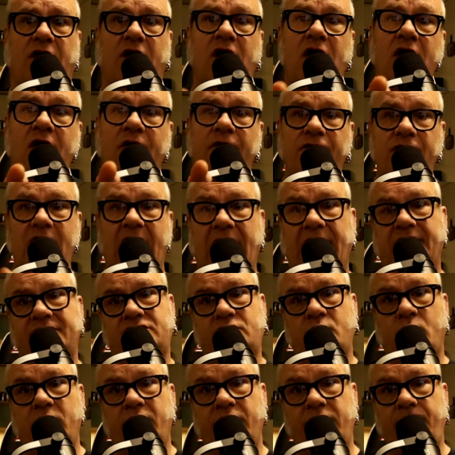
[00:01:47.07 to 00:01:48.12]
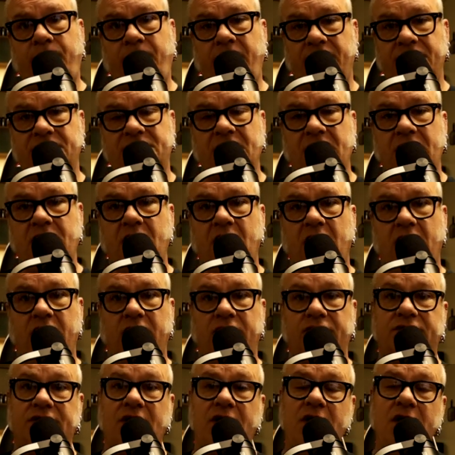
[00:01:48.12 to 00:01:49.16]
there. That's where the piercing
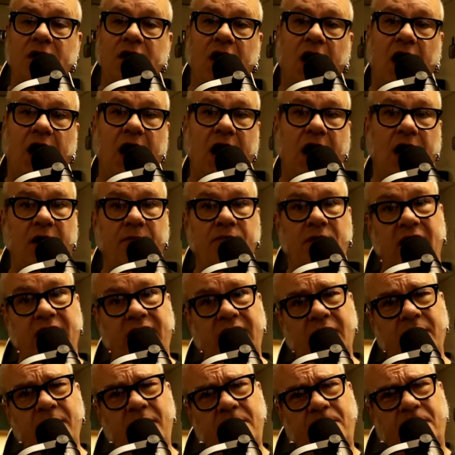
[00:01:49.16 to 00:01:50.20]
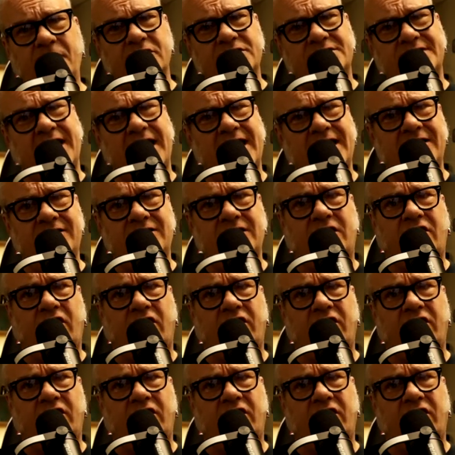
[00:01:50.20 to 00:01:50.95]
goes. Um, they can be pierced into the